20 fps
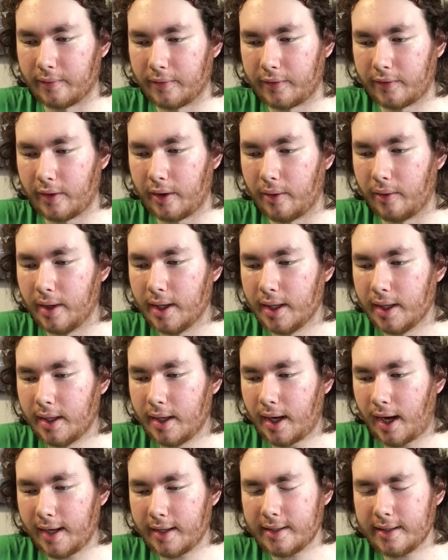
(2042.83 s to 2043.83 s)
So
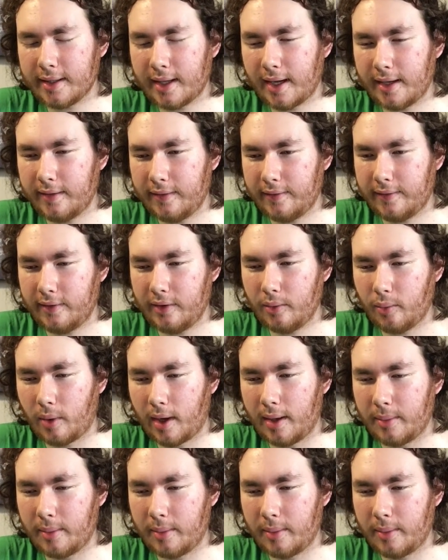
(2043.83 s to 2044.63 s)
I can kind of see why